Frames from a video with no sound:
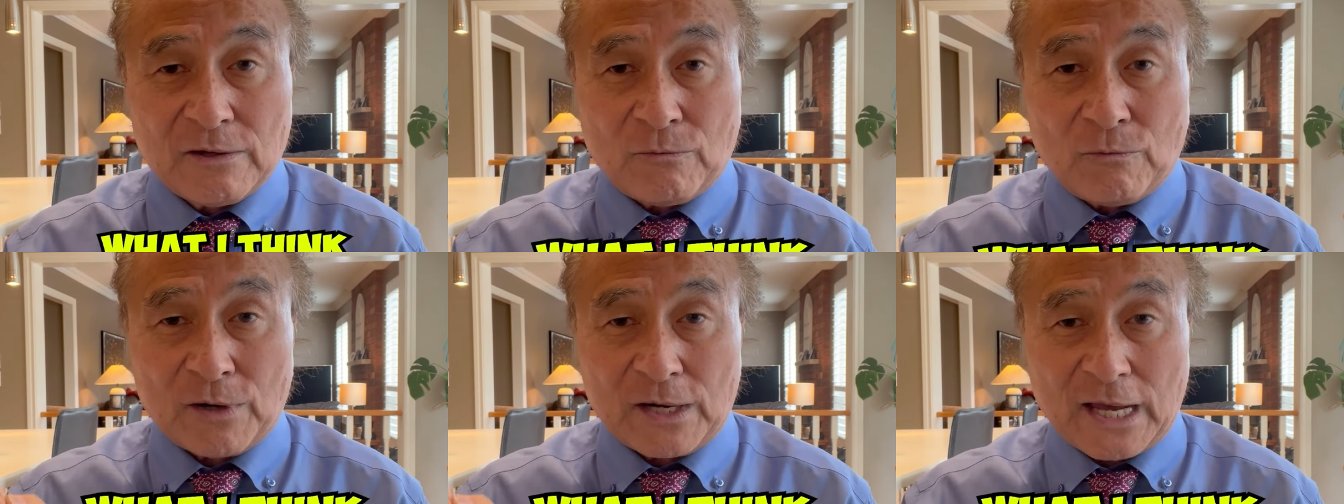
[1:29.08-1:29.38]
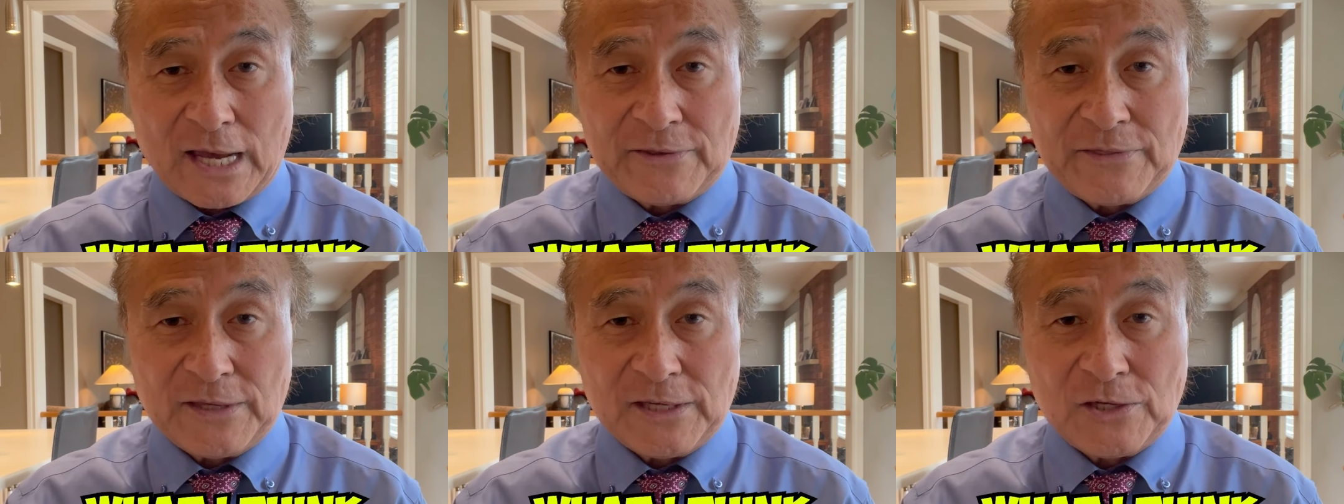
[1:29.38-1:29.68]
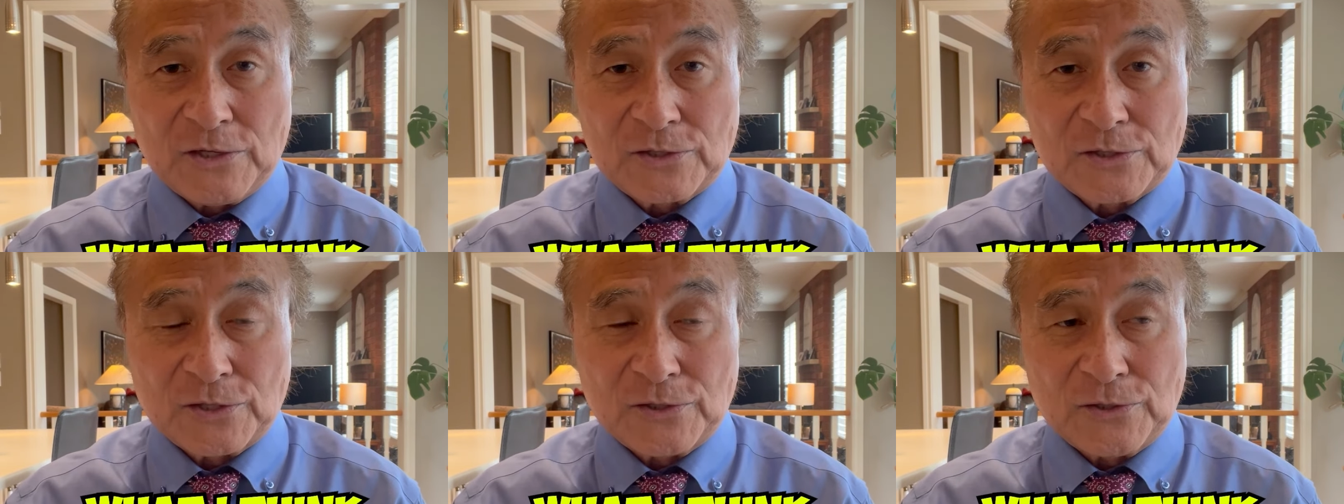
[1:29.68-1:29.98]
What I
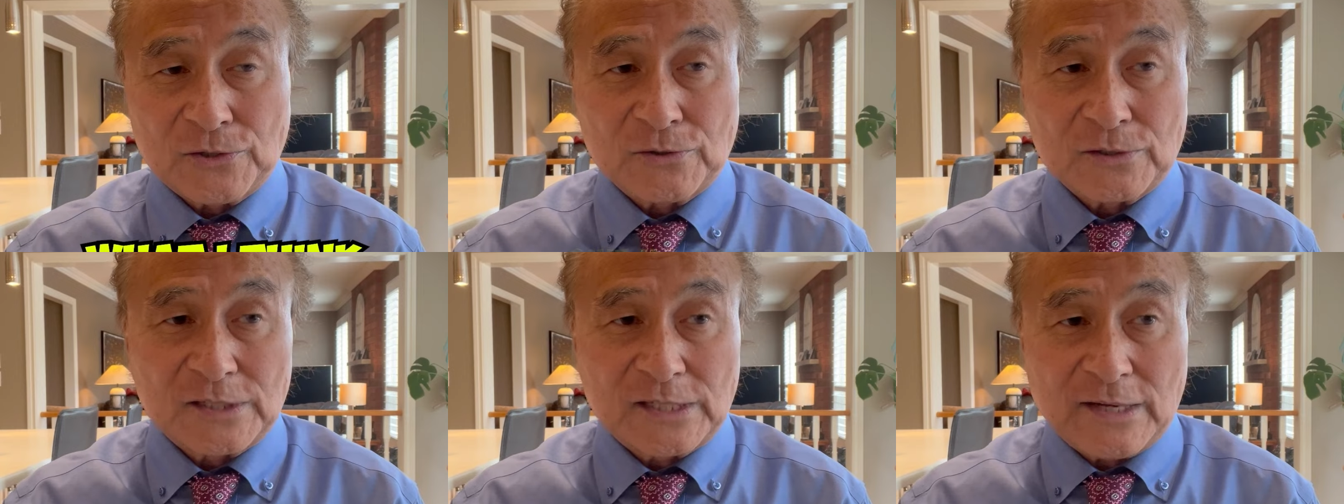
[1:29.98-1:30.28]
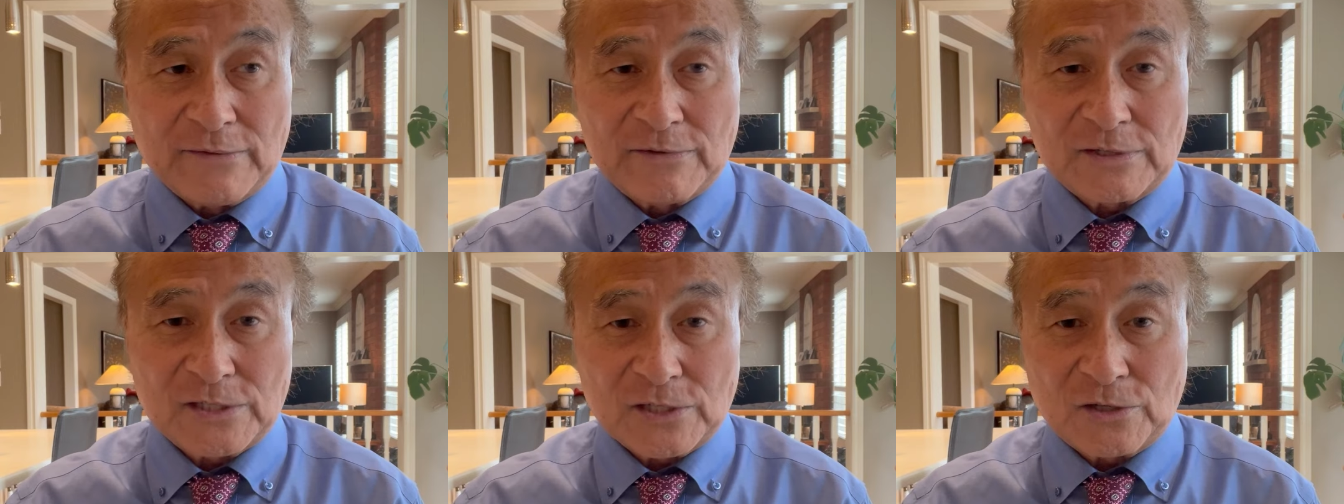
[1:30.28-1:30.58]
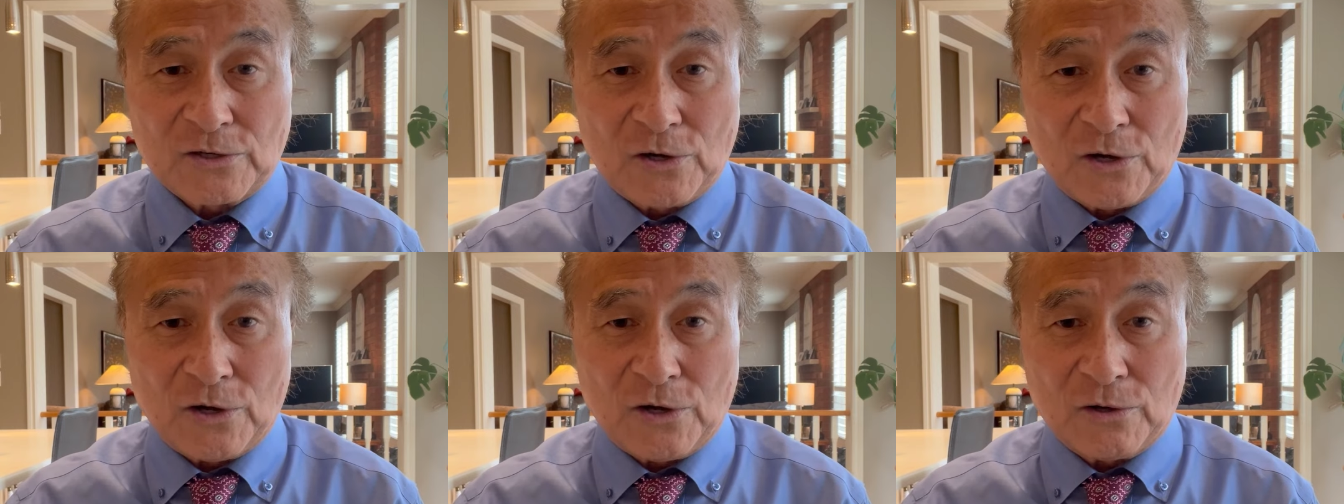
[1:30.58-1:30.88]
think you should do is give us a
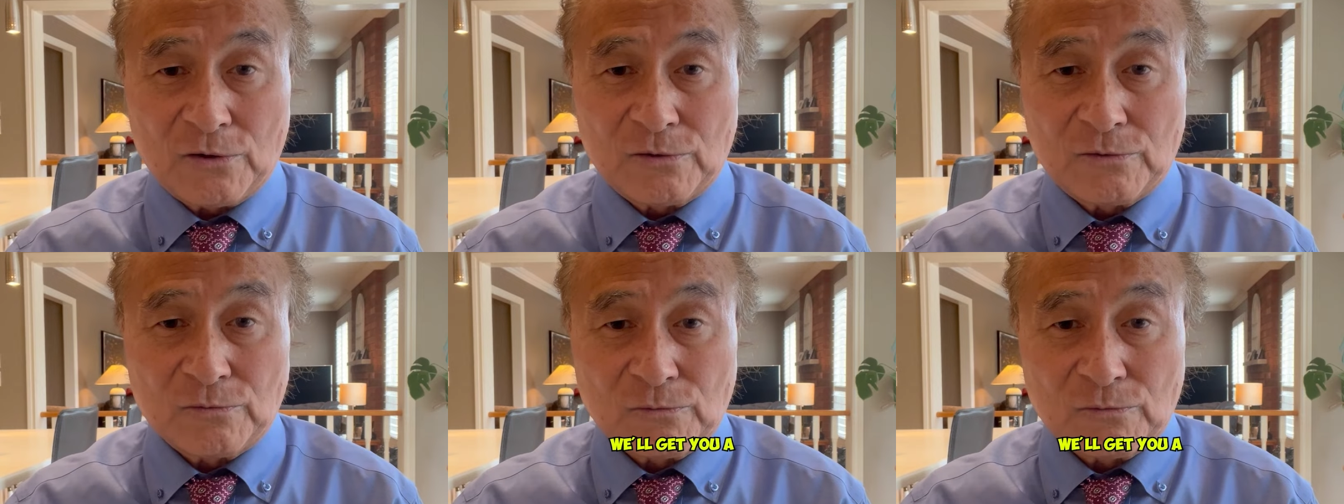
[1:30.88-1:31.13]
call.